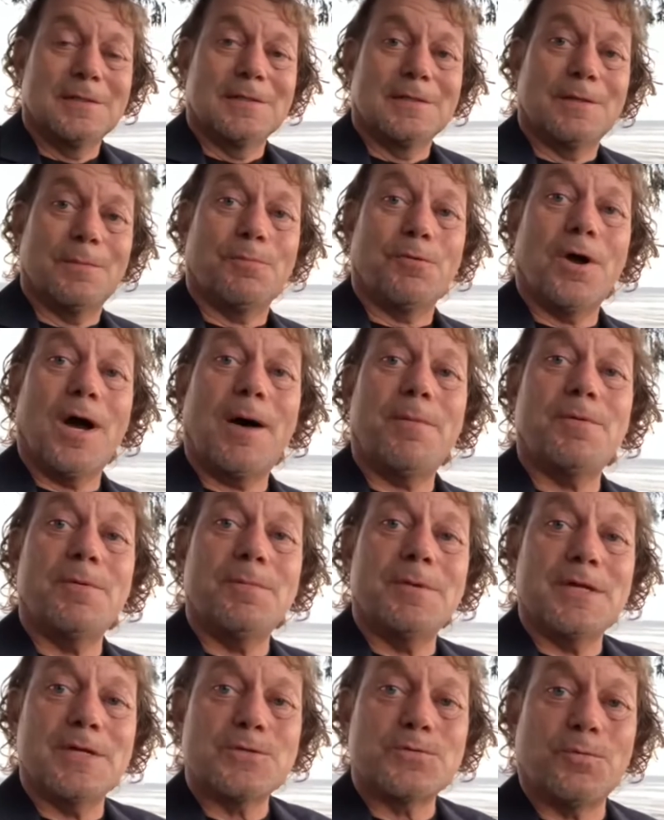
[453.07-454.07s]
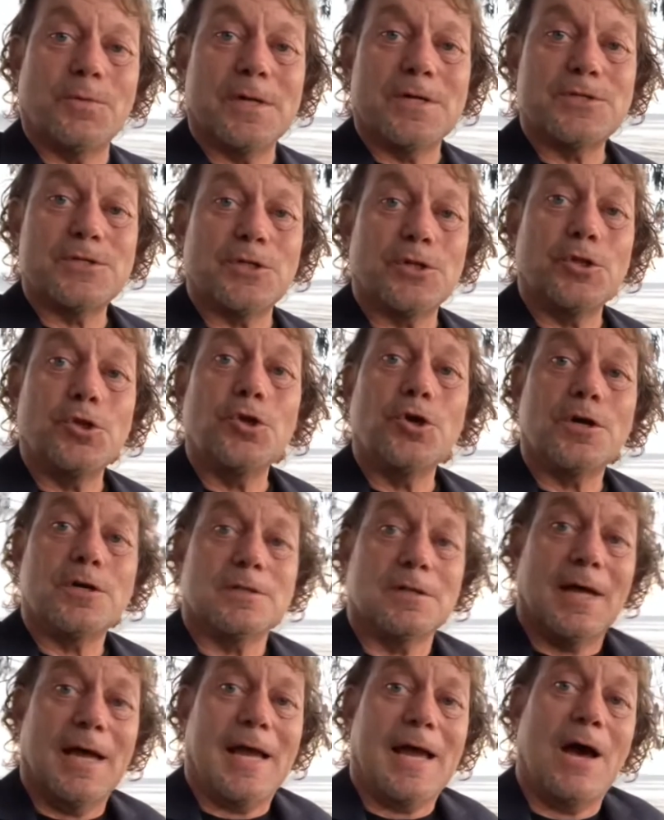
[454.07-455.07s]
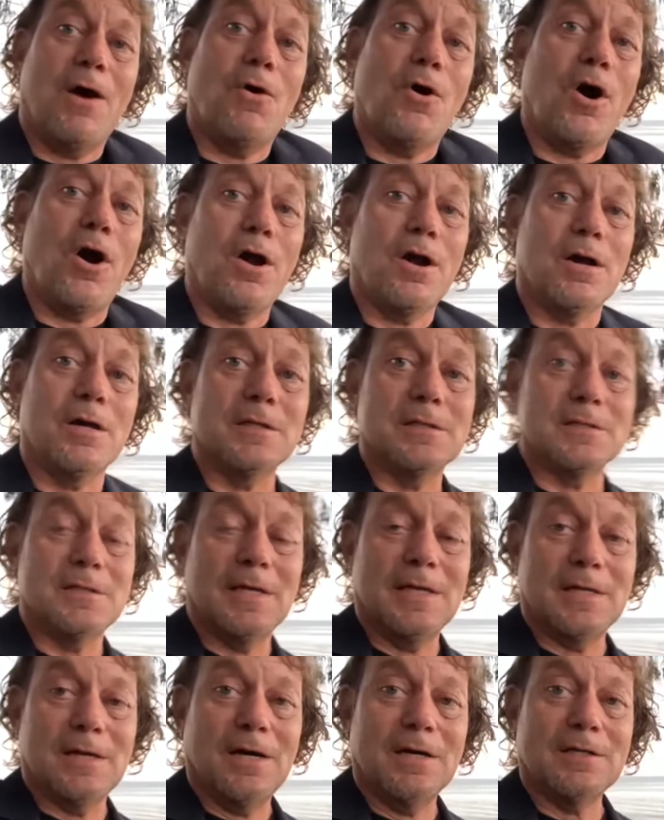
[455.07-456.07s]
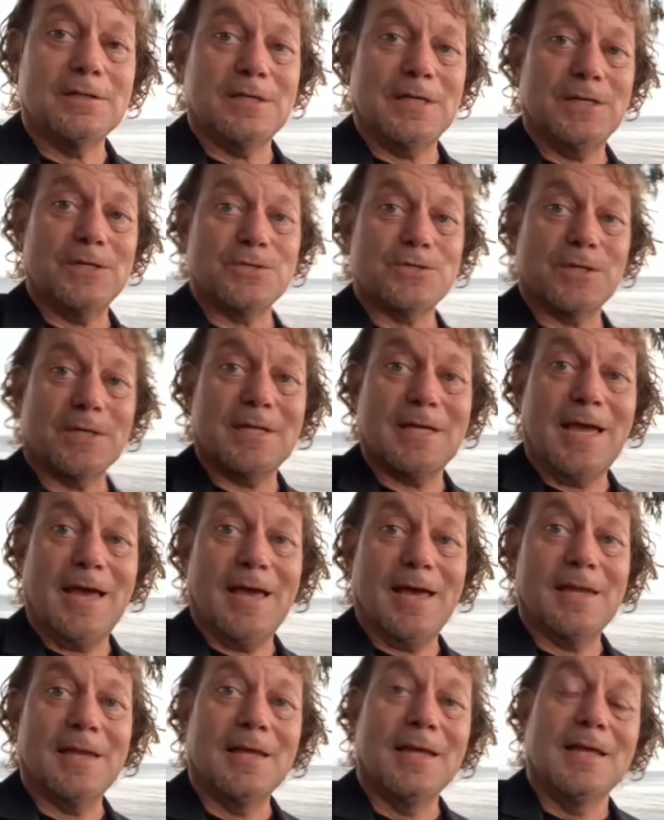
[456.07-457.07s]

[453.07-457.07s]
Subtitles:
The problem is, what does it look like? How hard and ugly does it get?